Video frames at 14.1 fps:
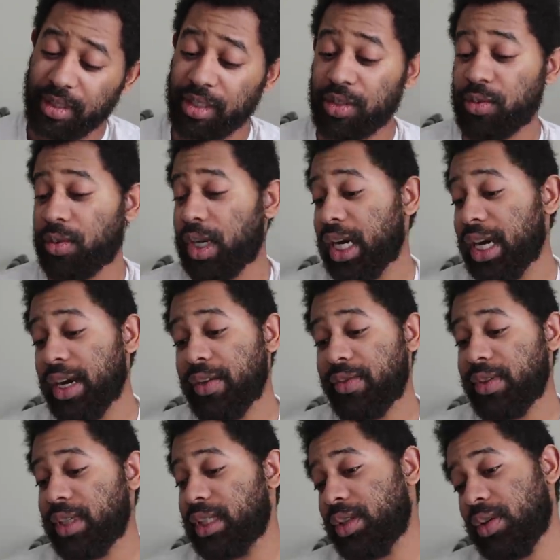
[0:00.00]
It's
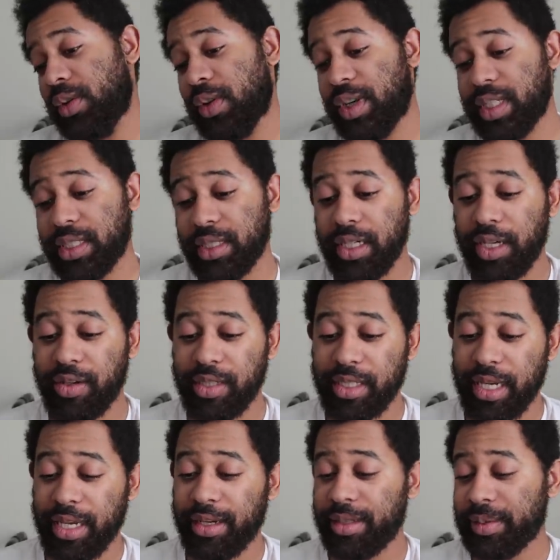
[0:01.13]
rough and coarse and
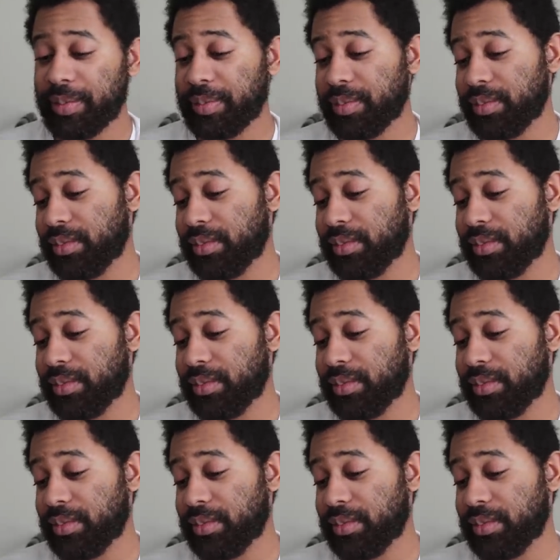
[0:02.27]
irritating.